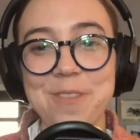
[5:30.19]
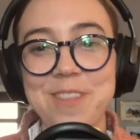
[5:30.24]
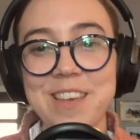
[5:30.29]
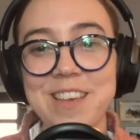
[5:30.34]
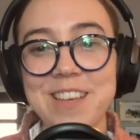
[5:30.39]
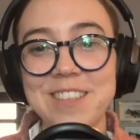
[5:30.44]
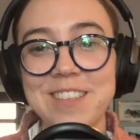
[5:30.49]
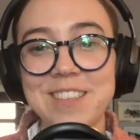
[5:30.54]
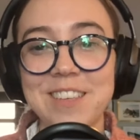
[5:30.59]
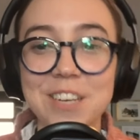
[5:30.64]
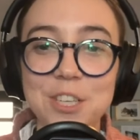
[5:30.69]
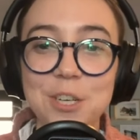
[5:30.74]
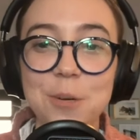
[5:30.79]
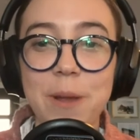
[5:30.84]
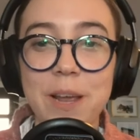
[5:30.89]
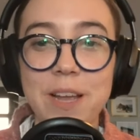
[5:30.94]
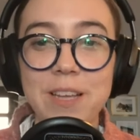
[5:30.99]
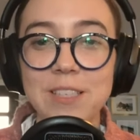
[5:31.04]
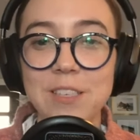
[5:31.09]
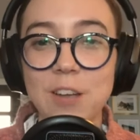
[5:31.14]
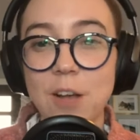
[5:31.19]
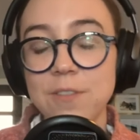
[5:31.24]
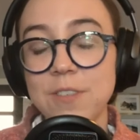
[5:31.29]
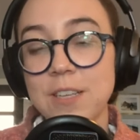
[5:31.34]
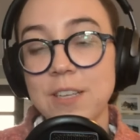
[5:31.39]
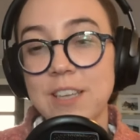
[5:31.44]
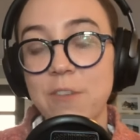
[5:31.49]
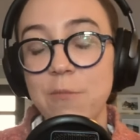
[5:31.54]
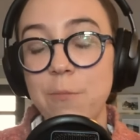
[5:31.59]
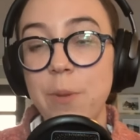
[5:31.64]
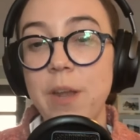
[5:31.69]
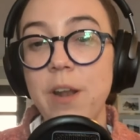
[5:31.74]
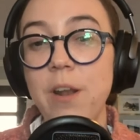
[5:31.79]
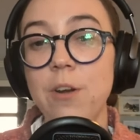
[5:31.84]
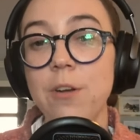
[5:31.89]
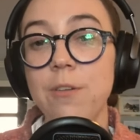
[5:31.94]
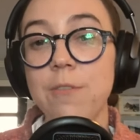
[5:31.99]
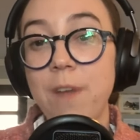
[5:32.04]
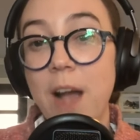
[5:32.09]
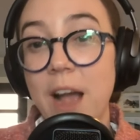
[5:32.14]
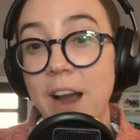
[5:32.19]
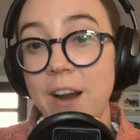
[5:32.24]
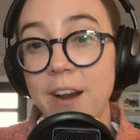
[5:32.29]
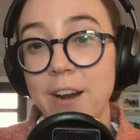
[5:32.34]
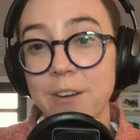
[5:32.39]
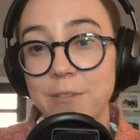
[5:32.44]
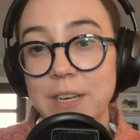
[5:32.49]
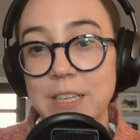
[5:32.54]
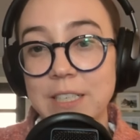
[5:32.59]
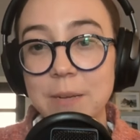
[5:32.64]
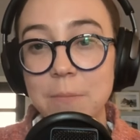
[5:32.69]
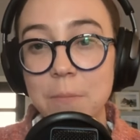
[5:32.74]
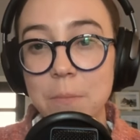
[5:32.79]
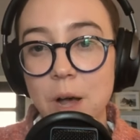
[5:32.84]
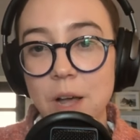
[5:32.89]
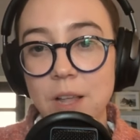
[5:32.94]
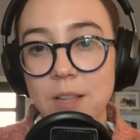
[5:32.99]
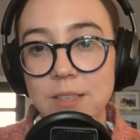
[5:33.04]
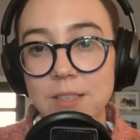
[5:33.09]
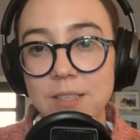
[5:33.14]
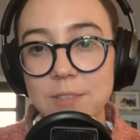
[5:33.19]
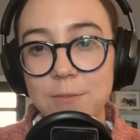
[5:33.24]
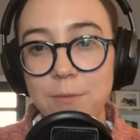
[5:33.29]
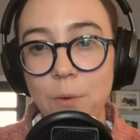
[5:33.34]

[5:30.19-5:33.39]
these nature-based offsets have been under fire in recent months